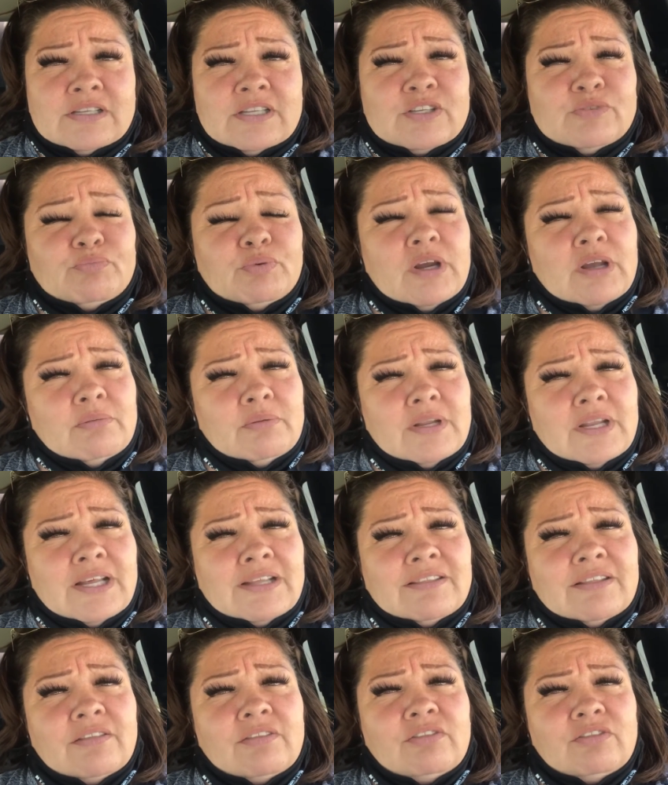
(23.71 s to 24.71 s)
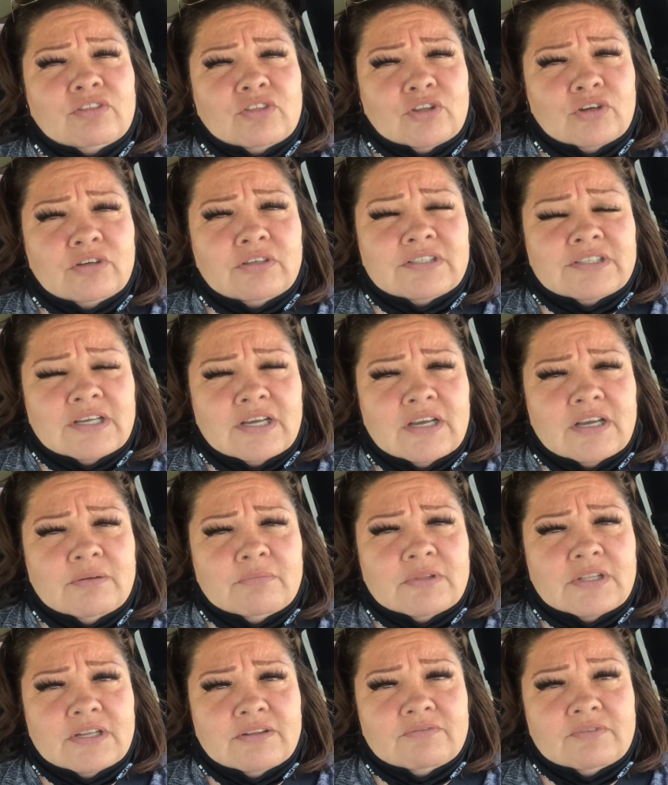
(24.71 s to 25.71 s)
It's probably like the third time
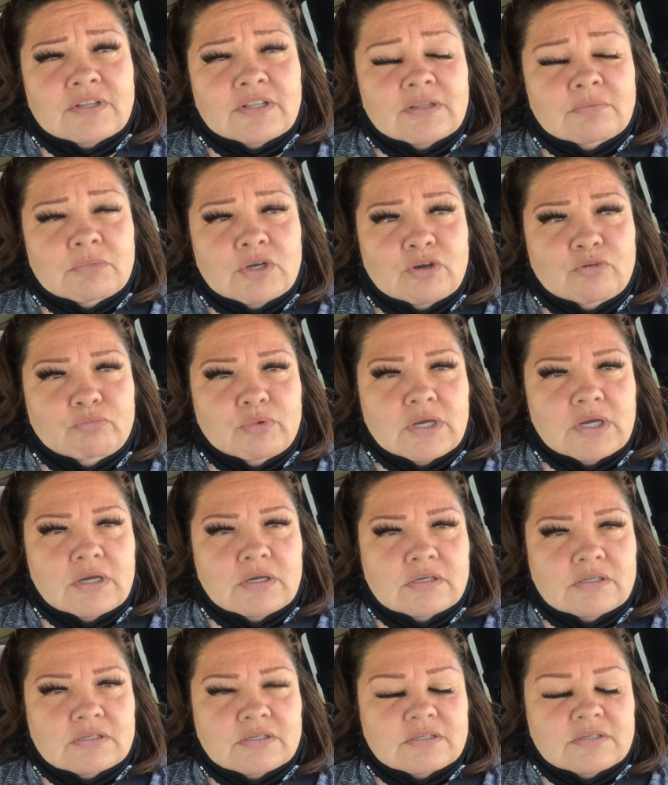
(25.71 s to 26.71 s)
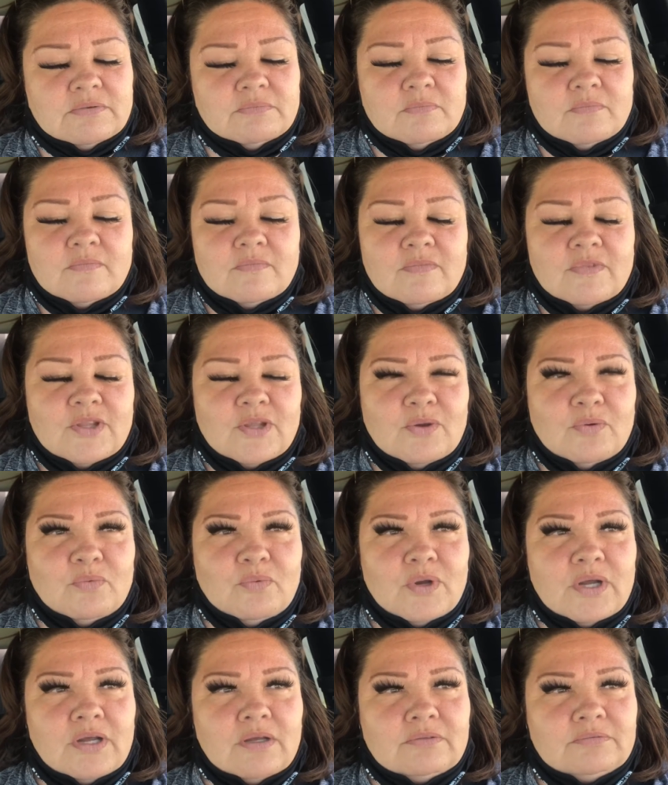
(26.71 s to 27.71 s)
that I've done the mailbox.
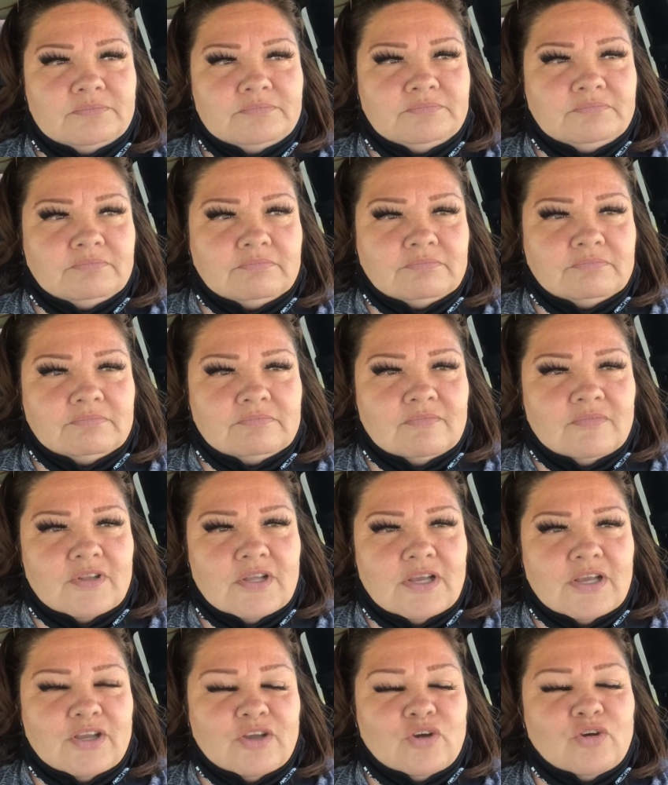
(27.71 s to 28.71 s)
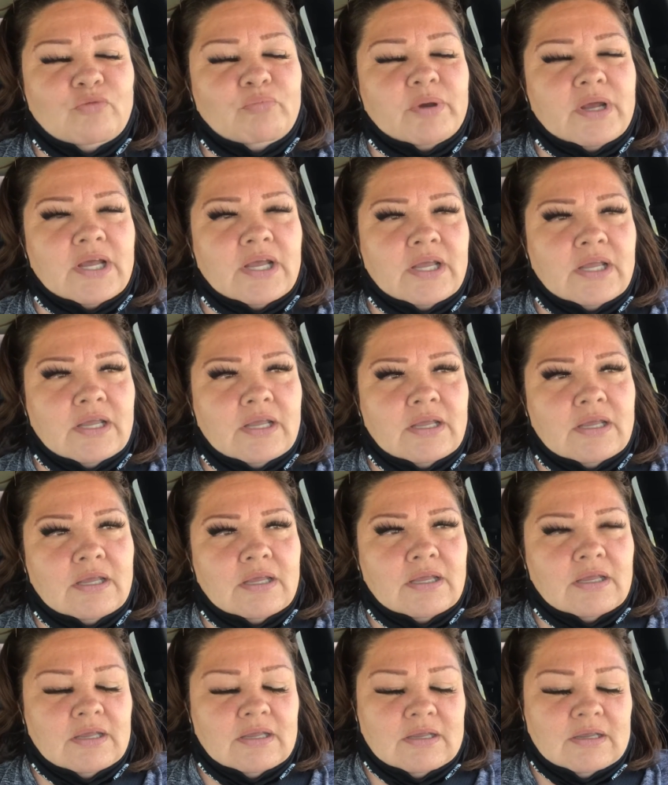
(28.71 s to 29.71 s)
Well, I go by,
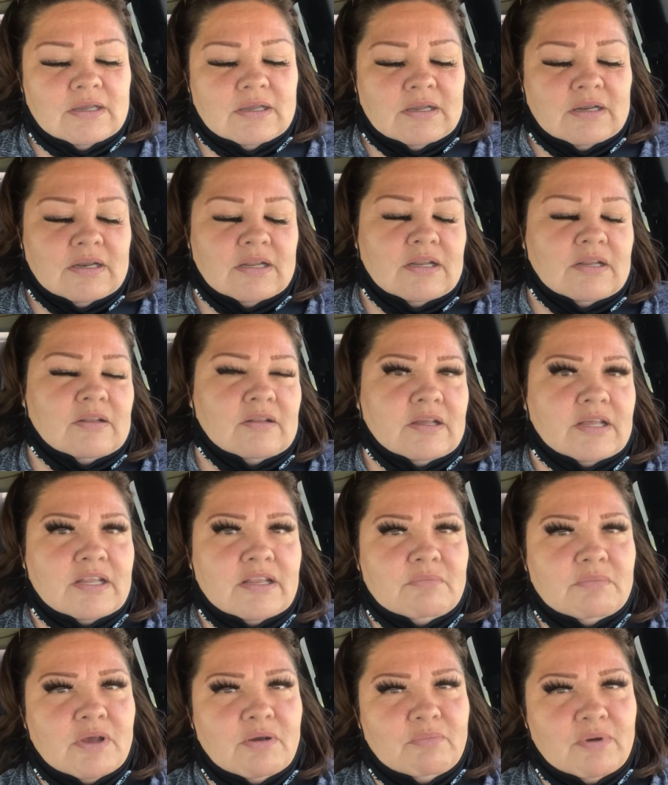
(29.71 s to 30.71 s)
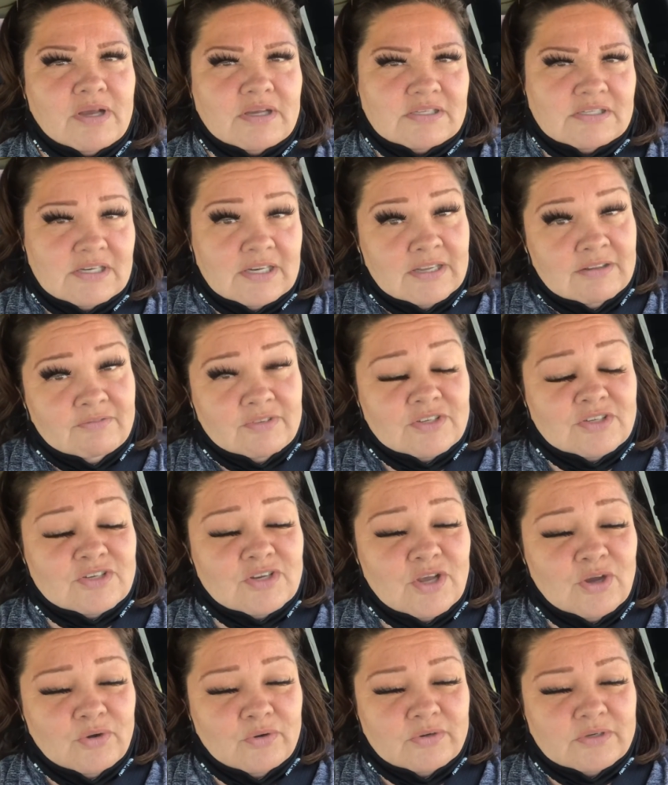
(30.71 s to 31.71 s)
I look in the mailbox, and I have this
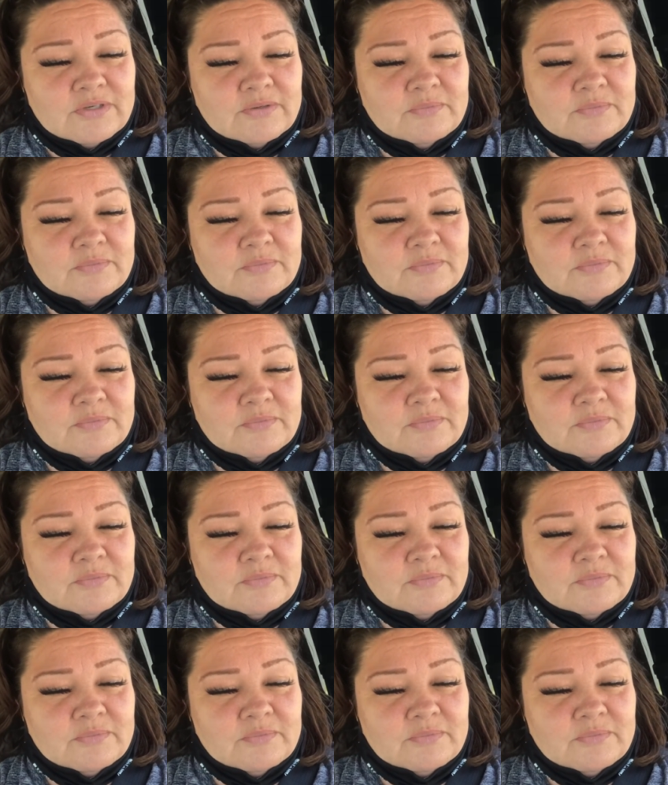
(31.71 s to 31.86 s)
note.